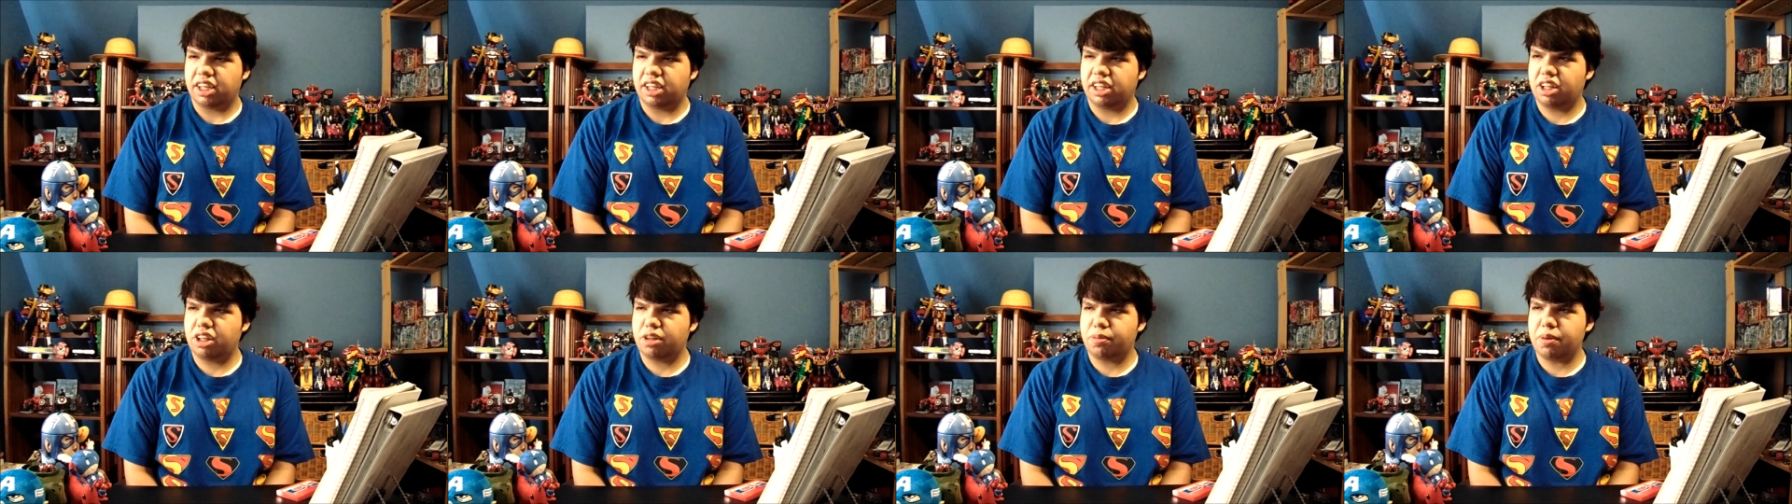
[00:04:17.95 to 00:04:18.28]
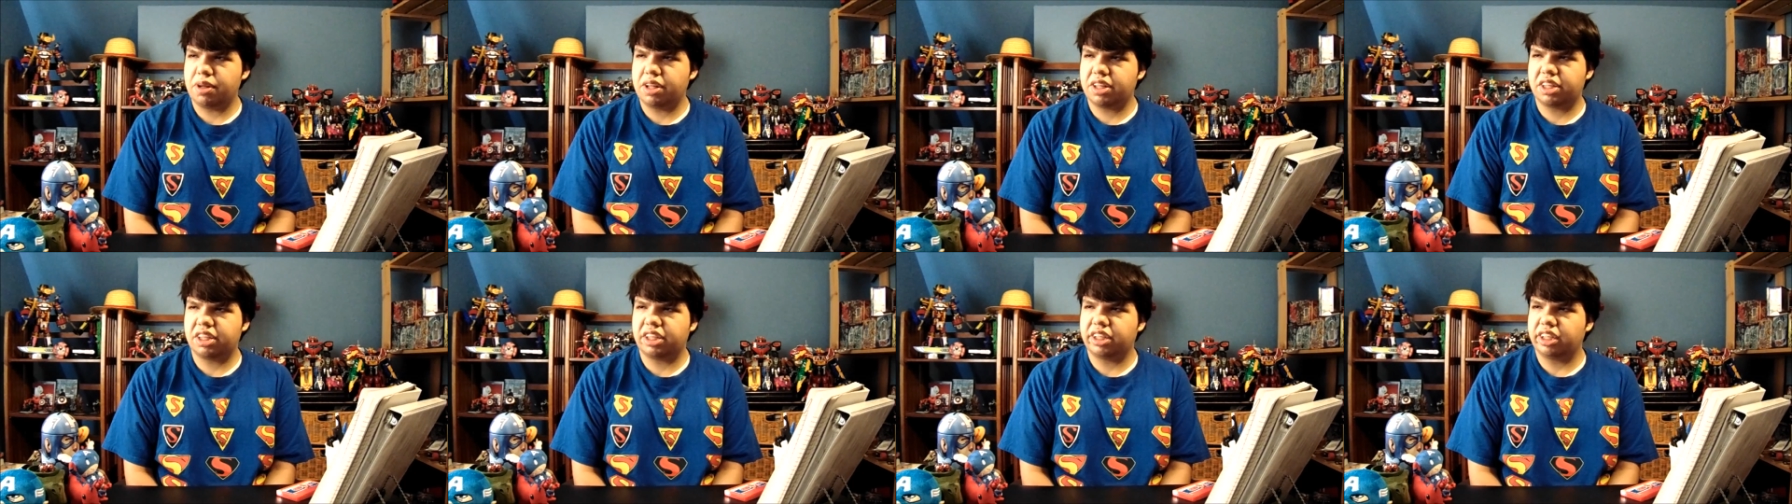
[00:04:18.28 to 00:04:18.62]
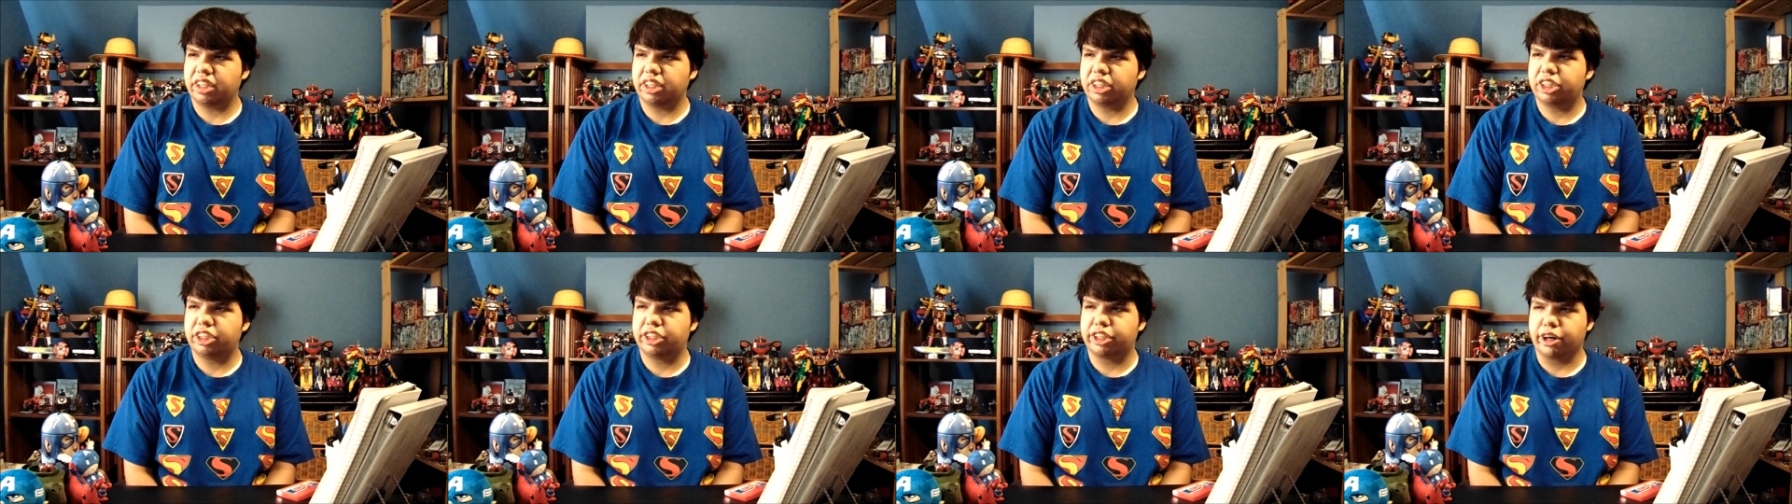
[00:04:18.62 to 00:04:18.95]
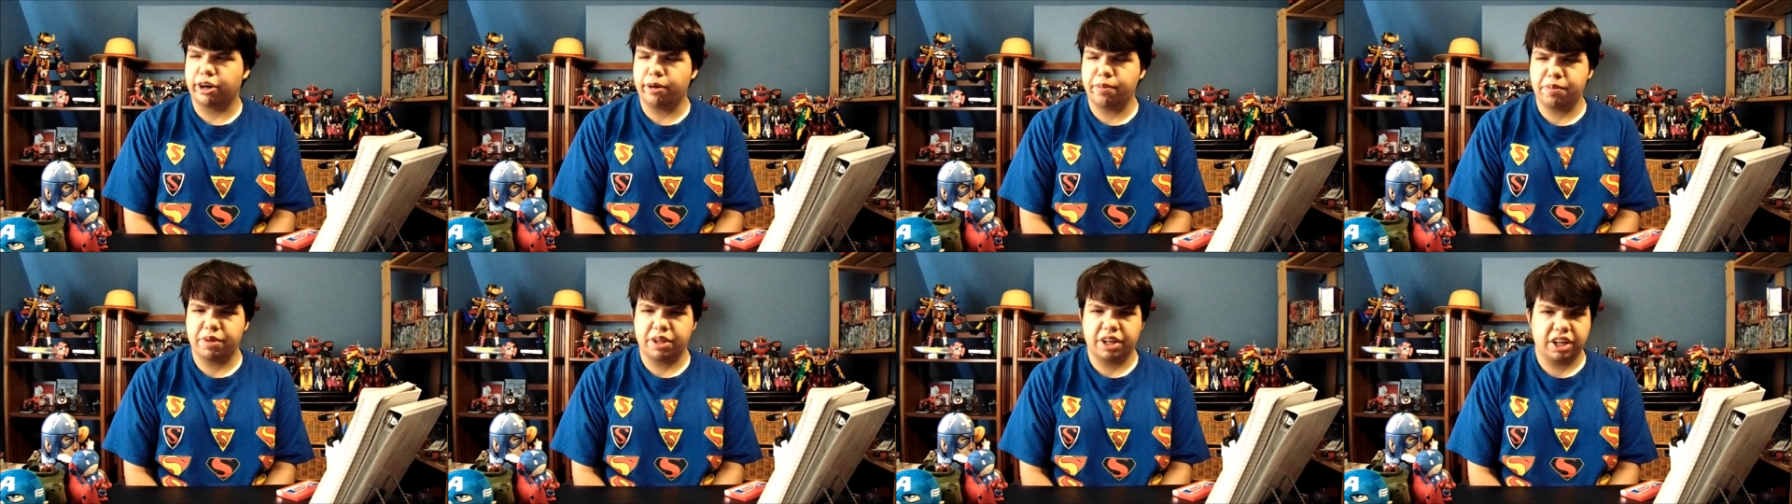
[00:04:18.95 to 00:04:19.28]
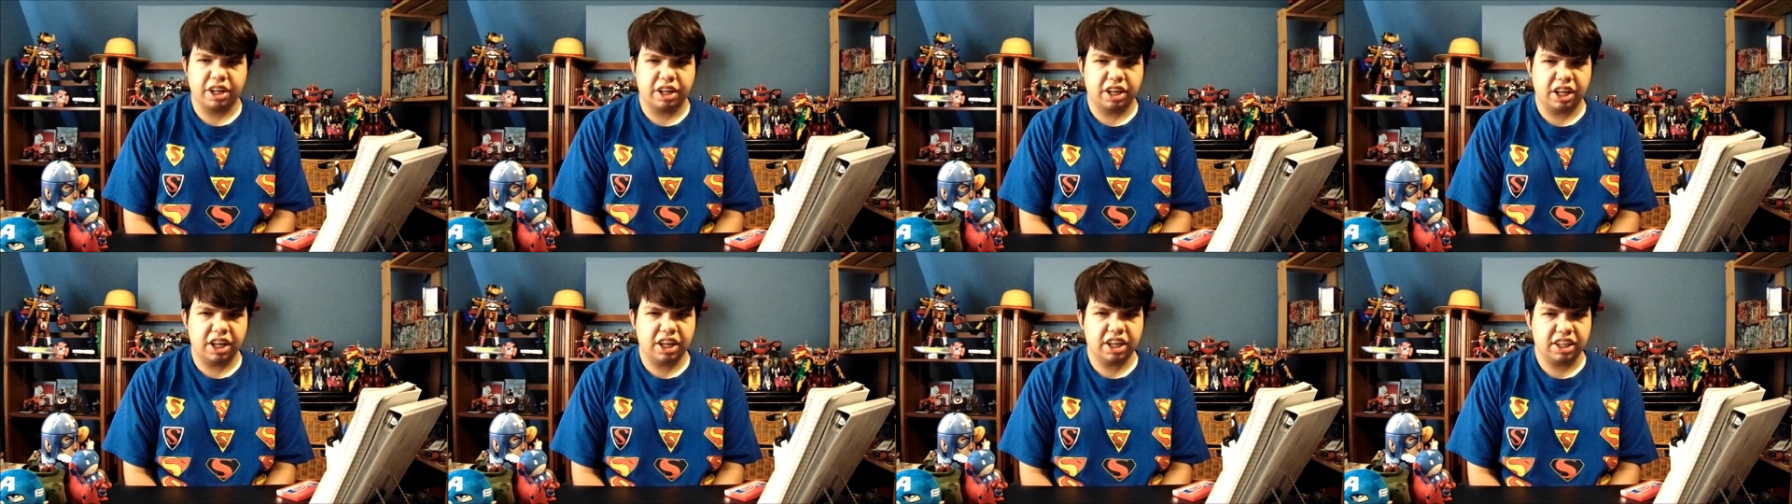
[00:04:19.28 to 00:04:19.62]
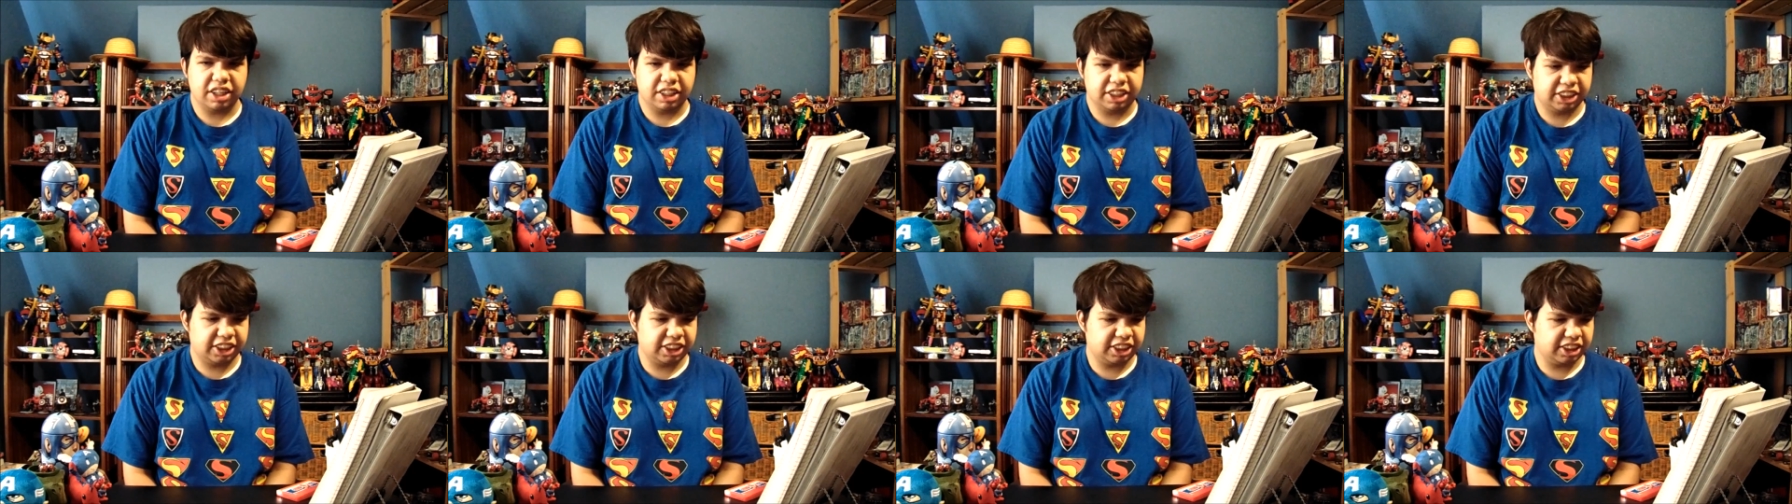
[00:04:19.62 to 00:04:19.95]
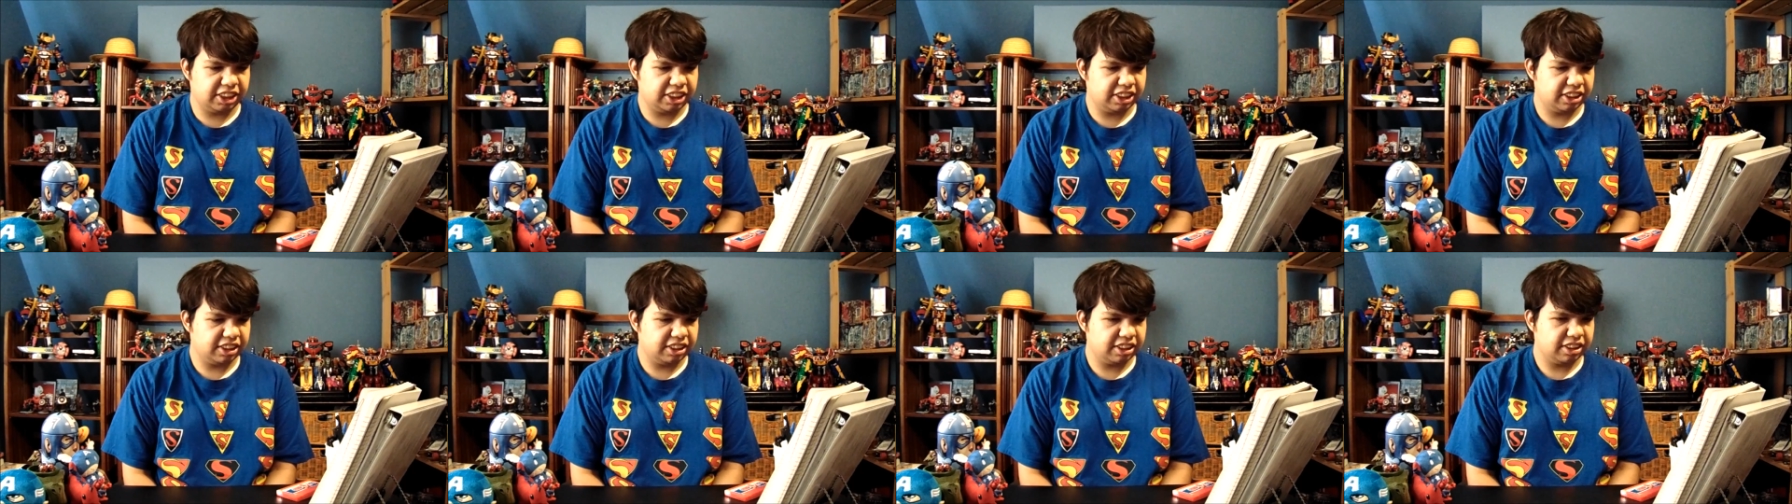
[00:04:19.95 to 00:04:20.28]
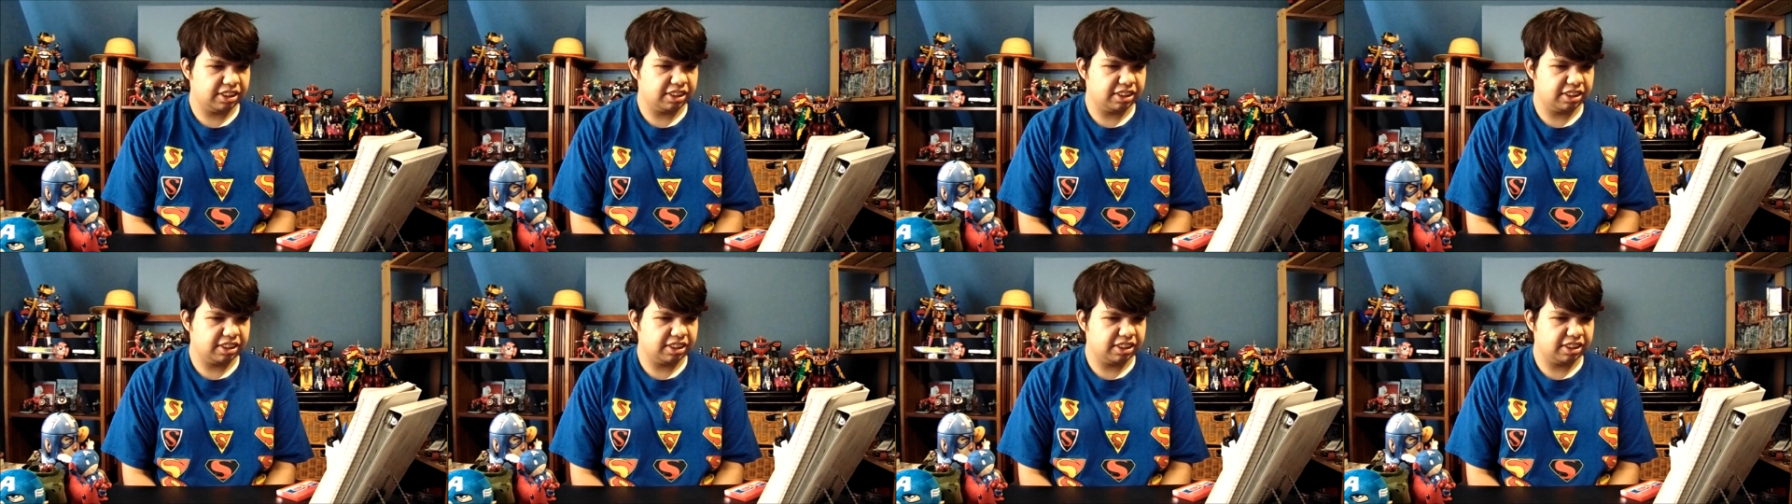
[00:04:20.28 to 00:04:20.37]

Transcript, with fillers: He speaks German, English.